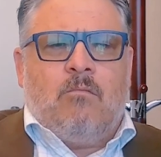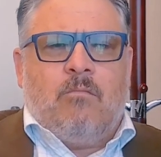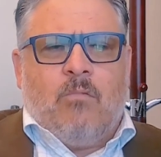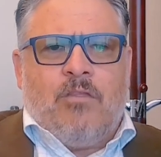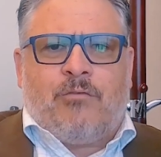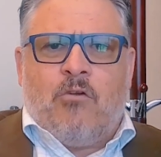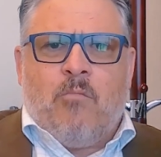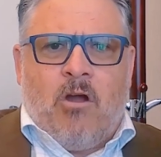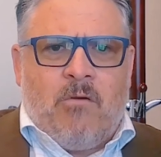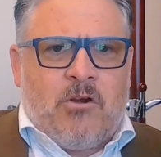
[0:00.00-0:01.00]
went through
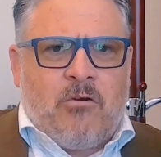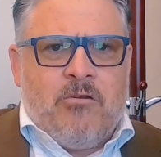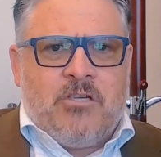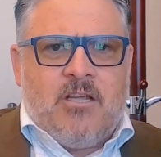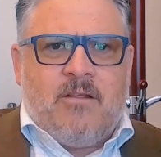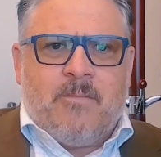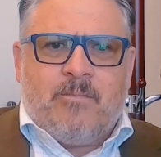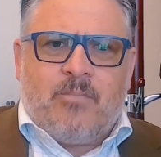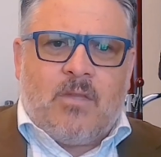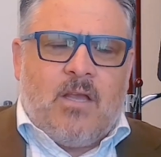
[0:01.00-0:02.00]
my
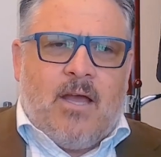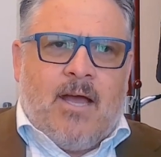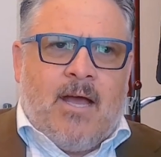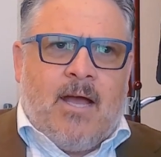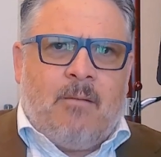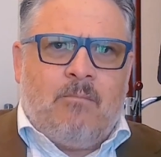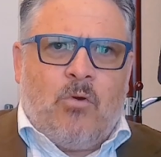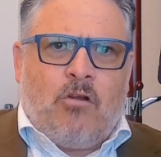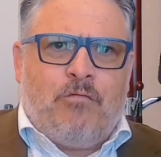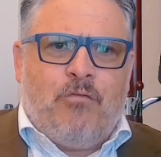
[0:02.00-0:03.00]
recruiting,
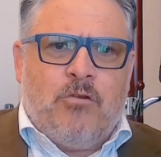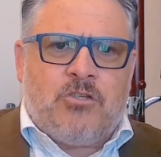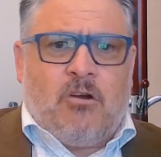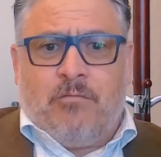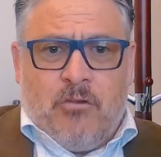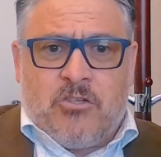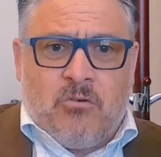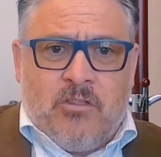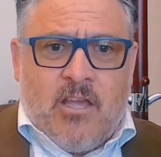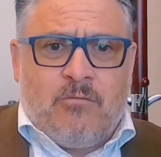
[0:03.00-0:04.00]
when I first
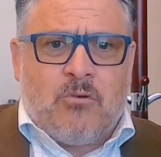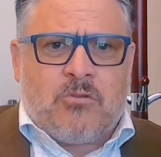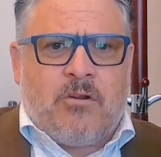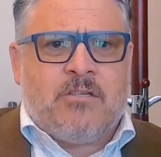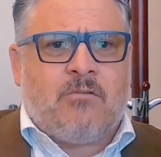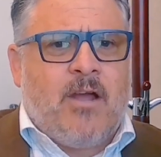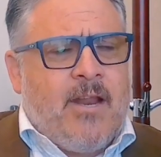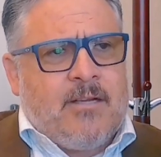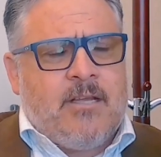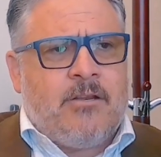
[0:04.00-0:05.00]
joined the Air Force, right, as a
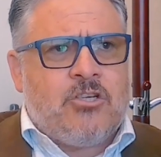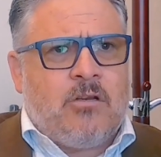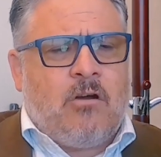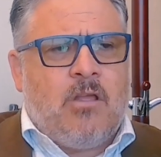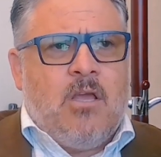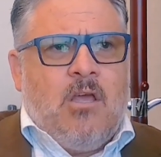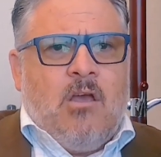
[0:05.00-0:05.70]
radar technician,